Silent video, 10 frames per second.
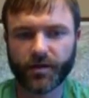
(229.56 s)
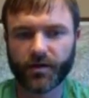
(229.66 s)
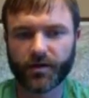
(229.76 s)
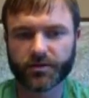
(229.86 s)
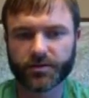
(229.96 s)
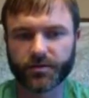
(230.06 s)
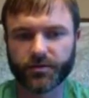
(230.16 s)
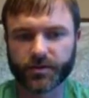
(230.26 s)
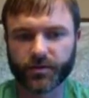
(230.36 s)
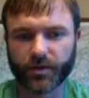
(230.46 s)

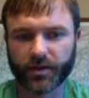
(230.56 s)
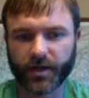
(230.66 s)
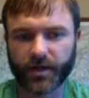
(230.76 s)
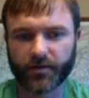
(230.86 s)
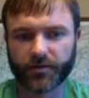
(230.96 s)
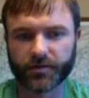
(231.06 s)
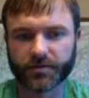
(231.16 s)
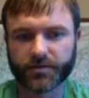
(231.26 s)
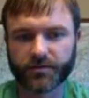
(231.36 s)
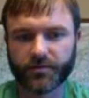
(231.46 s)
Also, indwelling
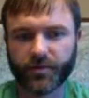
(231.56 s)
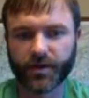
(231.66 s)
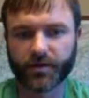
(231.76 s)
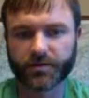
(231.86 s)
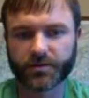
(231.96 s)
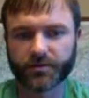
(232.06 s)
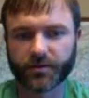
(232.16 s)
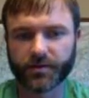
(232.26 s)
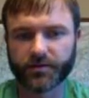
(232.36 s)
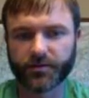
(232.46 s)
catheters may also
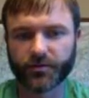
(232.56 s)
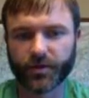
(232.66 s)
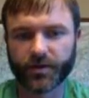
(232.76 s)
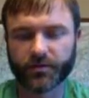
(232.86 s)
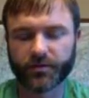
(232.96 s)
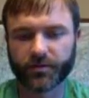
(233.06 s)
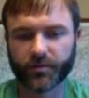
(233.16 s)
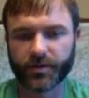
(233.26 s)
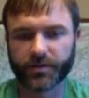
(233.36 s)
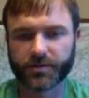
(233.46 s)
lead to renal
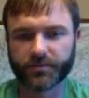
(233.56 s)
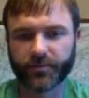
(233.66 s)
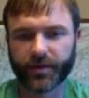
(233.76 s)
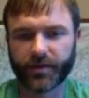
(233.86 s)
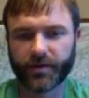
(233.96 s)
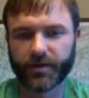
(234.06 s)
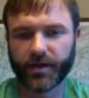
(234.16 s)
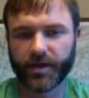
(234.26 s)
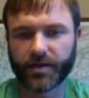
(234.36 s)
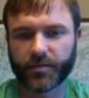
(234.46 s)
inflammation
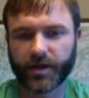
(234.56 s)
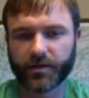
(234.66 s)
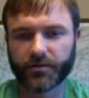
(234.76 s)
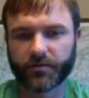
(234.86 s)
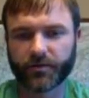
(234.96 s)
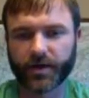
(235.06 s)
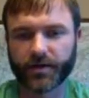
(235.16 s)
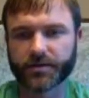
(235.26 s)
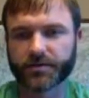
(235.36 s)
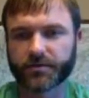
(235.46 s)
and
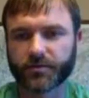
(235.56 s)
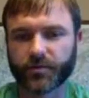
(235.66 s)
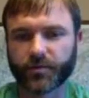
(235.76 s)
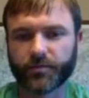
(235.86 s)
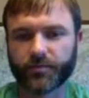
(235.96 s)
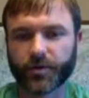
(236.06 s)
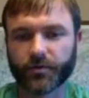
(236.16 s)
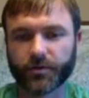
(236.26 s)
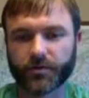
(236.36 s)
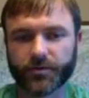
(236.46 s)
pyelonephritis with
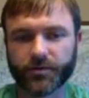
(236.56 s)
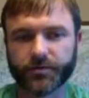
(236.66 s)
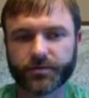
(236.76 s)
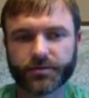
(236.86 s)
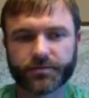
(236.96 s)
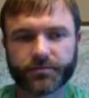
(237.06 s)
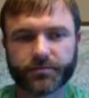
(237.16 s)
prolonged use.